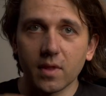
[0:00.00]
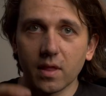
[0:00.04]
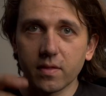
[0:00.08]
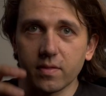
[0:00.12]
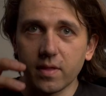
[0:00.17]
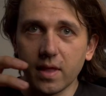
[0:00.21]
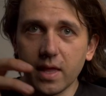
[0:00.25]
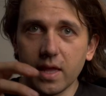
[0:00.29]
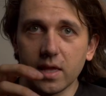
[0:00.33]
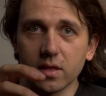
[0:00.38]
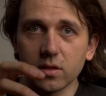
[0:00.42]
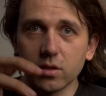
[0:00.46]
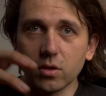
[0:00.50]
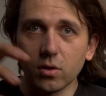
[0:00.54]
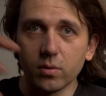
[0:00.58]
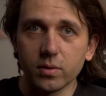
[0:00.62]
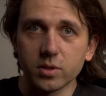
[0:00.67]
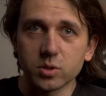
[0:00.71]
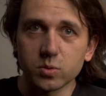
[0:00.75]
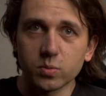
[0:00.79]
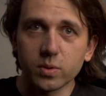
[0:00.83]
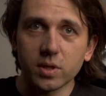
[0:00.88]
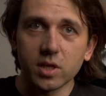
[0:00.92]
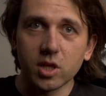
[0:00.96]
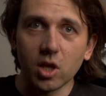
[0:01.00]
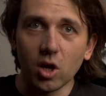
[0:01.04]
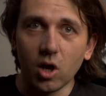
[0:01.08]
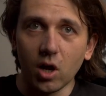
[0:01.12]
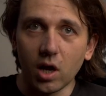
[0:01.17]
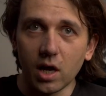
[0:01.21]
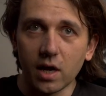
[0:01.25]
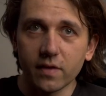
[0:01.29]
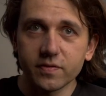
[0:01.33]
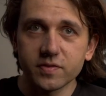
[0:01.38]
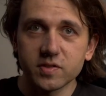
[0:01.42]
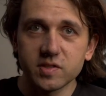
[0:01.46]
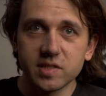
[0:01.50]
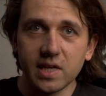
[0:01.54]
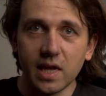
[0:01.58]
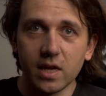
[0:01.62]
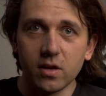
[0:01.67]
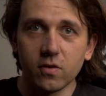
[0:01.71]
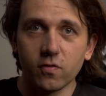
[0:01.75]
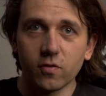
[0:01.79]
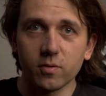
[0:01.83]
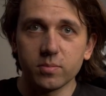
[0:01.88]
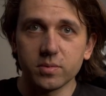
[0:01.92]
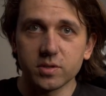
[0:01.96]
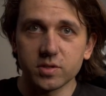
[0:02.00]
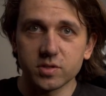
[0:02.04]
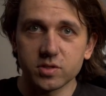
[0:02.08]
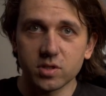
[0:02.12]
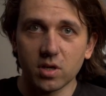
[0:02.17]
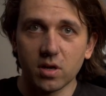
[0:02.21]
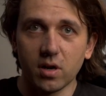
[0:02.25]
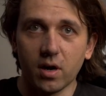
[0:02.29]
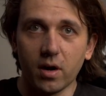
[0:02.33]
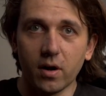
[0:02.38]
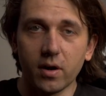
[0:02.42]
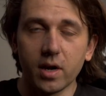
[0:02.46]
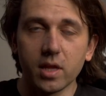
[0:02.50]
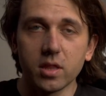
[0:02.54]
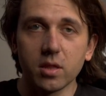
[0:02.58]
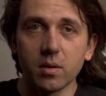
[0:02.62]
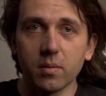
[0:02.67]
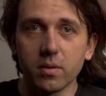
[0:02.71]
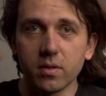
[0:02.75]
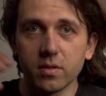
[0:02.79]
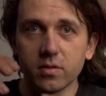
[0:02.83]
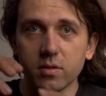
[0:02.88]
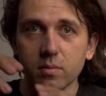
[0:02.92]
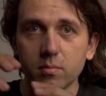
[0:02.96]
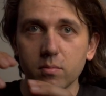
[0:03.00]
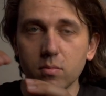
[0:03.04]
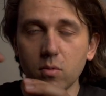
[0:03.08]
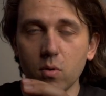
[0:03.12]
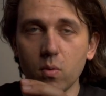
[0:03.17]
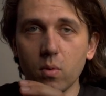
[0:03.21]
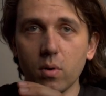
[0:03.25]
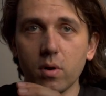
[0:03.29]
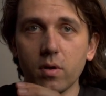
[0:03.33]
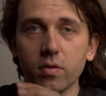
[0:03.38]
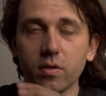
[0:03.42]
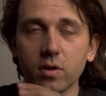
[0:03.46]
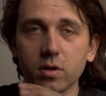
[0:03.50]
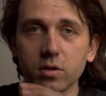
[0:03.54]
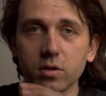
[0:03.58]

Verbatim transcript: the halo is really offset from the star. And the, the more, the